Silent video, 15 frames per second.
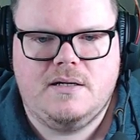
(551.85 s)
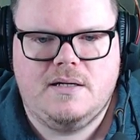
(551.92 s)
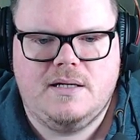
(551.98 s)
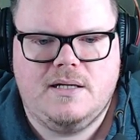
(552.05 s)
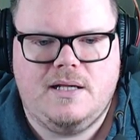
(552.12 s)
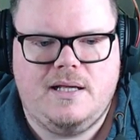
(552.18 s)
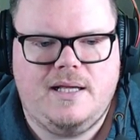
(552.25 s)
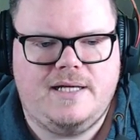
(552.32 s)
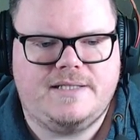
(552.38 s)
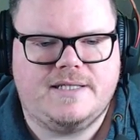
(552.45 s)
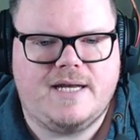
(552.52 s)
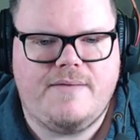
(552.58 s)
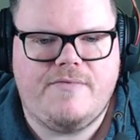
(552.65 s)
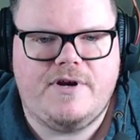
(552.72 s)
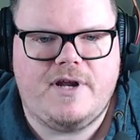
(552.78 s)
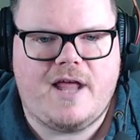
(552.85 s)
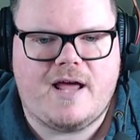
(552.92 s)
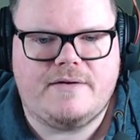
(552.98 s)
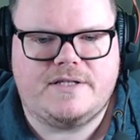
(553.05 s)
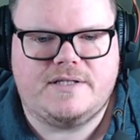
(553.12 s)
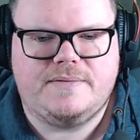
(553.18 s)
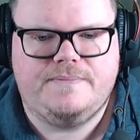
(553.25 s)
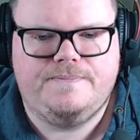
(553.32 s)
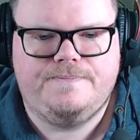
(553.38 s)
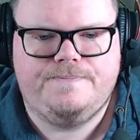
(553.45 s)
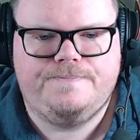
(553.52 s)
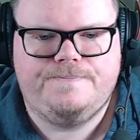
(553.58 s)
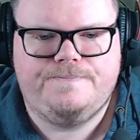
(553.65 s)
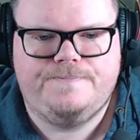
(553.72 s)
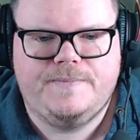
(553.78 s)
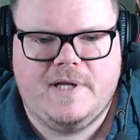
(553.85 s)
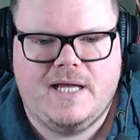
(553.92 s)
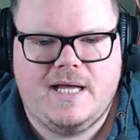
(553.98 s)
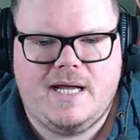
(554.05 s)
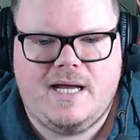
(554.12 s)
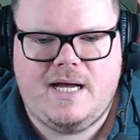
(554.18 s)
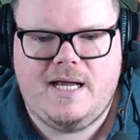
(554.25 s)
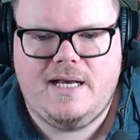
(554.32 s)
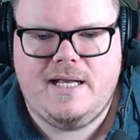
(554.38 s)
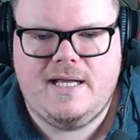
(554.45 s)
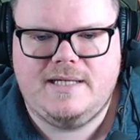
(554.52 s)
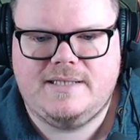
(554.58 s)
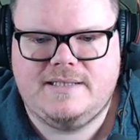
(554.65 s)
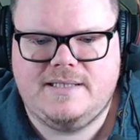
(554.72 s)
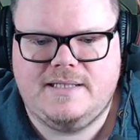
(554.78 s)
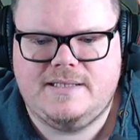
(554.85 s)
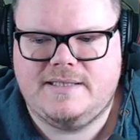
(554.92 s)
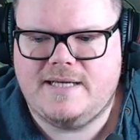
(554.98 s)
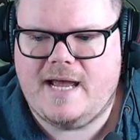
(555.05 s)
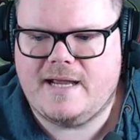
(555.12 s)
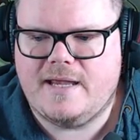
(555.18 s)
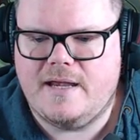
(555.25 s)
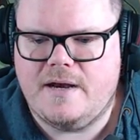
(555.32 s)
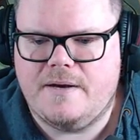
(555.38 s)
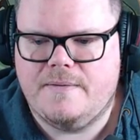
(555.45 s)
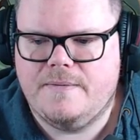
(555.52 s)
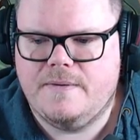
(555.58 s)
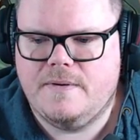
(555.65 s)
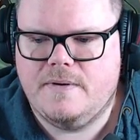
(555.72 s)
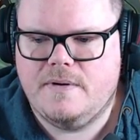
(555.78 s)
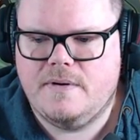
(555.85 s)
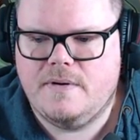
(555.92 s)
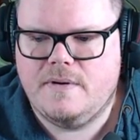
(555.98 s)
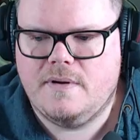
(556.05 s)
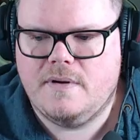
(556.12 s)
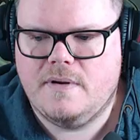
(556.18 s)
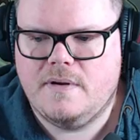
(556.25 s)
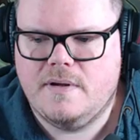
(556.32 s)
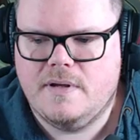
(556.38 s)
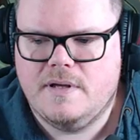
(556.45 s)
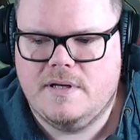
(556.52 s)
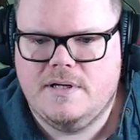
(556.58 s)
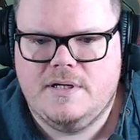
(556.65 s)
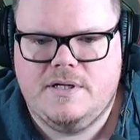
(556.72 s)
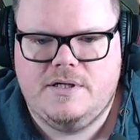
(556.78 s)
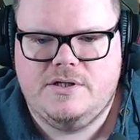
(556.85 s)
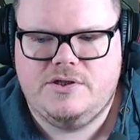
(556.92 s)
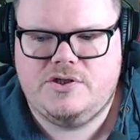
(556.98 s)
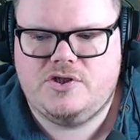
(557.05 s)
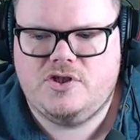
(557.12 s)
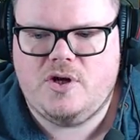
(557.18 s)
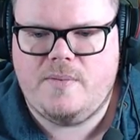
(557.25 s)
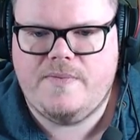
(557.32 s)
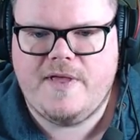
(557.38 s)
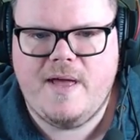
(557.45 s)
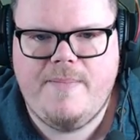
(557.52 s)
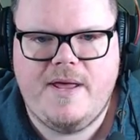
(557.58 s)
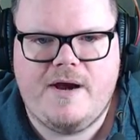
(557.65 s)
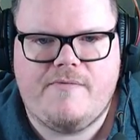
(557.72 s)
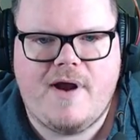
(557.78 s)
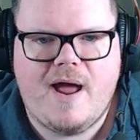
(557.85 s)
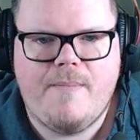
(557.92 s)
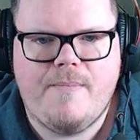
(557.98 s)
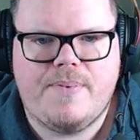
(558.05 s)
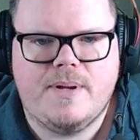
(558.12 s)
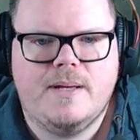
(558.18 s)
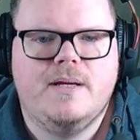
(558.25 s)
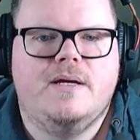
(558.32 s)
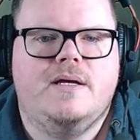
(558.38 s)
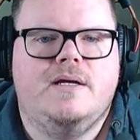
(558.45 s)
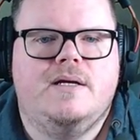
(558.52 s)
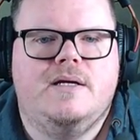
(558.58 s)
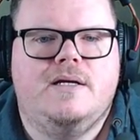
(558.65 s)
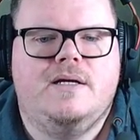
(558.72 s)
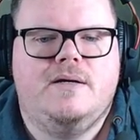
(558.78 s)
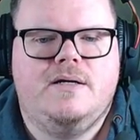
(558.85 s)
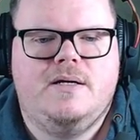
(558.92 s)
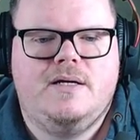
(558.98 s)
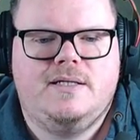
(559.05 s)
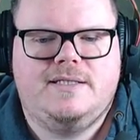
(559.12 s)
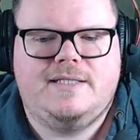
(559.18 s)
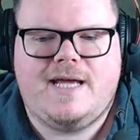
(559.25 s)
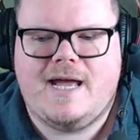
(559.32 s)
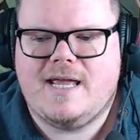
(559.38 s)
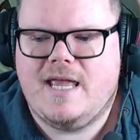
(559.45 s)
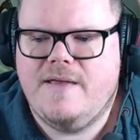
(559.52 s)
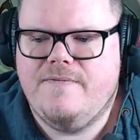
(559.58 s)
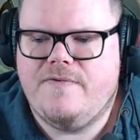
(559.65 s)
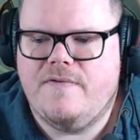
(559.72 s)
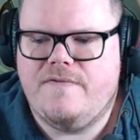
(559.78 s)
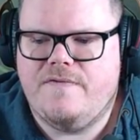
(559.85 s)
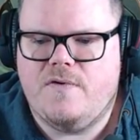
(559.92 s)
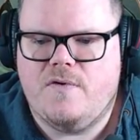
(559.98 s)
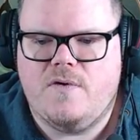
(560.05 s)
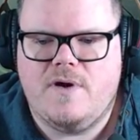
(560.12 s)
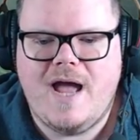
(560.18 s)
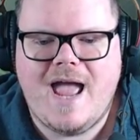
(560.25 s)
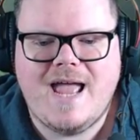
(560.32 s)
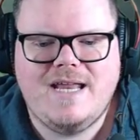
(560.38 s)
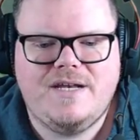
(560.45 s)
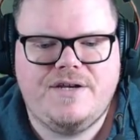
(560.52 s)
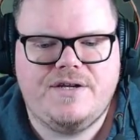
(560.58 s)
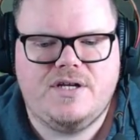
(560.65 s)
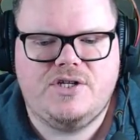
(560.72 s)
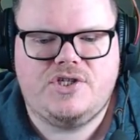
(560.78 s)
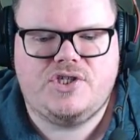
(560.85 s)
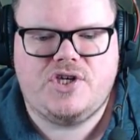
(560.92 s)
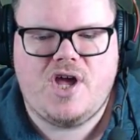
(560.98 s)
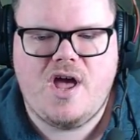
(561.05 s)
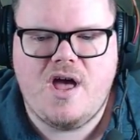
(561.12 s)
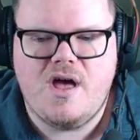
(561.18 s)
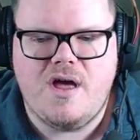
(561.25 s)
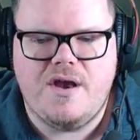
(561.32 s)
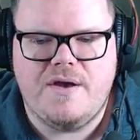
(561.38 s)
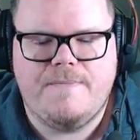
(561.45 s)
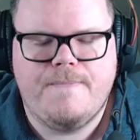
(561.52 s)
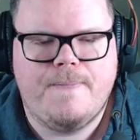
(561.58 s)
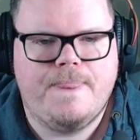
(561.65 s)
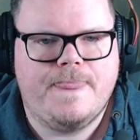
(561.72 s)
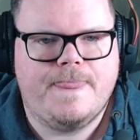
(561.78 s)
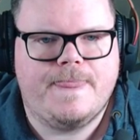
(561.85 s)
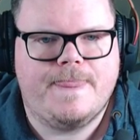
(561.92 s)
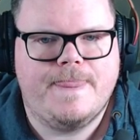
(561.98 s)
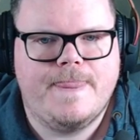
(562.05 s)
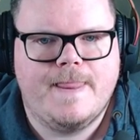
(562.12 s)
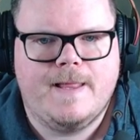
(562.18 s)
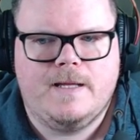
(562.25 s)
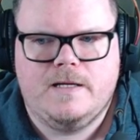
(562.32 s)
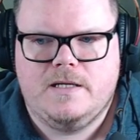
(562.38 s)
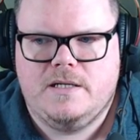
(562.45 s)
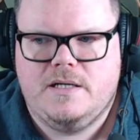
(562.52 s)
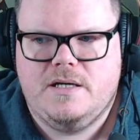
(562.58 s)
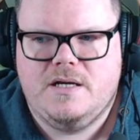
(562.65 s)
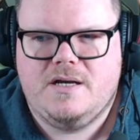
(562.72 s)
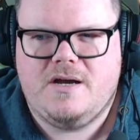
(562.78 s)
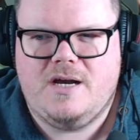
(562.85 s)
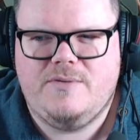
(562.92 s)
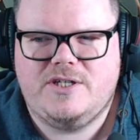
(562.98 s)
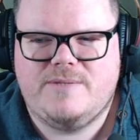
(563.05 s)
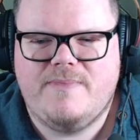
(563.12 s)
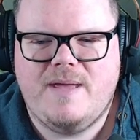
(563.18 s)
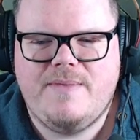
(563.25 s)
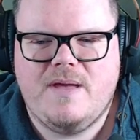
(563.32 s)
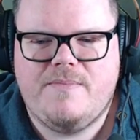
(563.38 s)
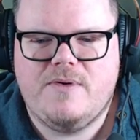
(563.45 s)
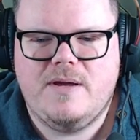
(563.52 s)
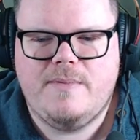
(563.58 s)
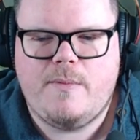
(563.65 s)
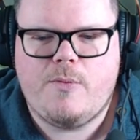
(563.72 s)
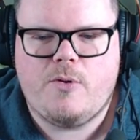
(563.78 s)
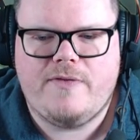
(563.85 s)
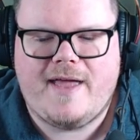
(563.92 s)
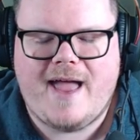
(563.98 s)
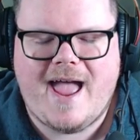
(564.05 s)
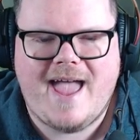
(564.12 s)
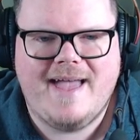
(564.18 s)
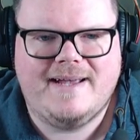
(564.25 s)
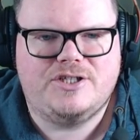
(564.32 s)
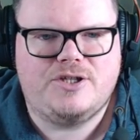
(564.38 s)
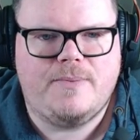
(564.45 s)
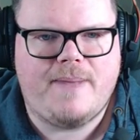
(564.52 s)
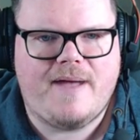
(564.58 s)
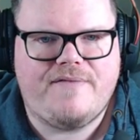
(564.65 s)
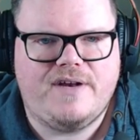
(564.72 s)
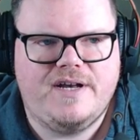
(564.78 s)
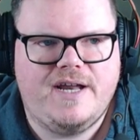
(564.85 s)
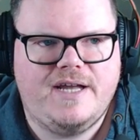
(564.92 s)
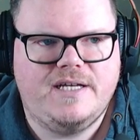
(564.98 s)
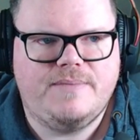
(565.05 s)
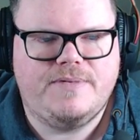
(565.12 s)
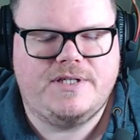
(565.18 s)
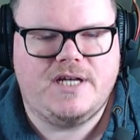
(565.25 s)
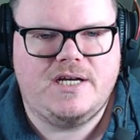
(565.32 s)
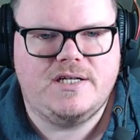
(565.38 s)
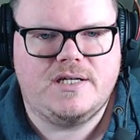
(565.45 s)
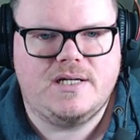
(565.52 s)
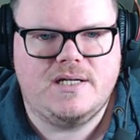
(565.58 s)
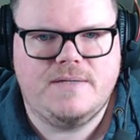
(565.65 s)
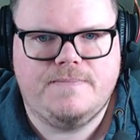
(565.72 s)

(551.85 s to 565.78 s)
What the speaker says: Let's get rid of that. And let's attack in. Stop their bit of ramp. Attack in for 4. End turn. Kind of wish maybe I brought that extra baffling end potentially.